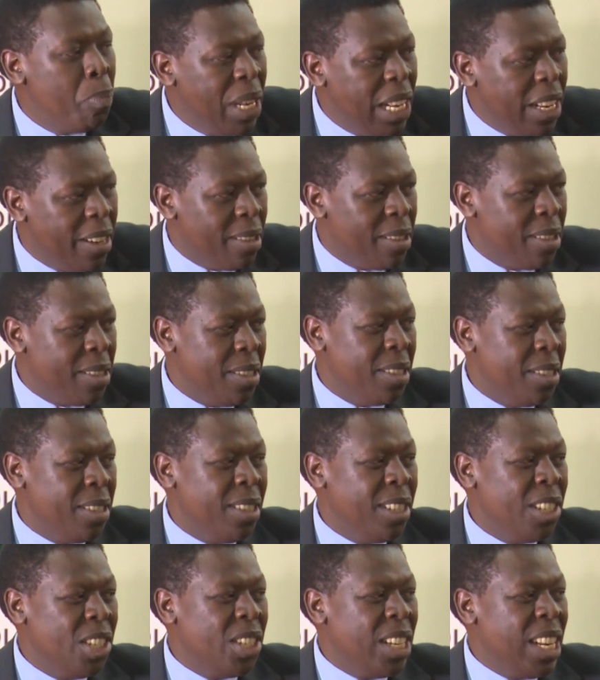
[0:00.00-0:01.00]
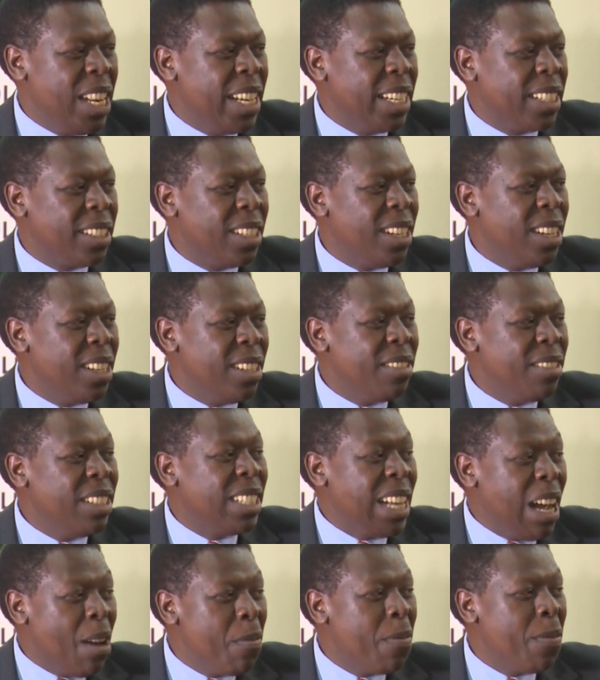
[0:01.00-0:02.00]
billion shillings
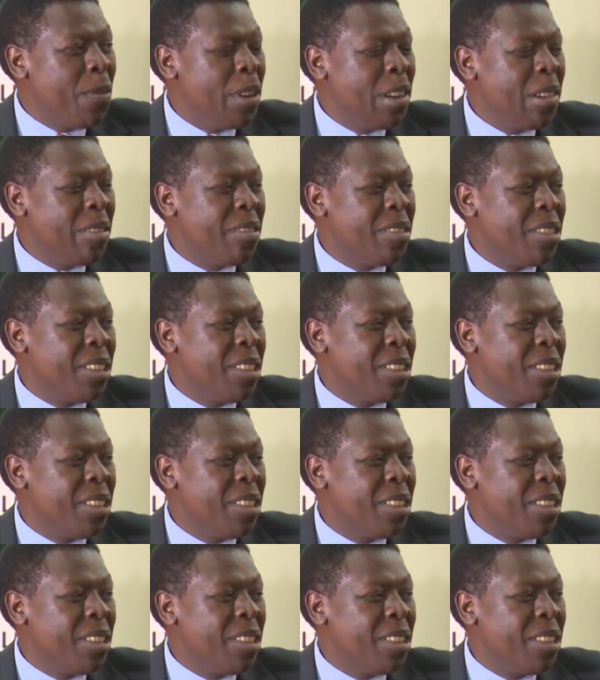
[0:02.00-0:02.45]
reserved for you.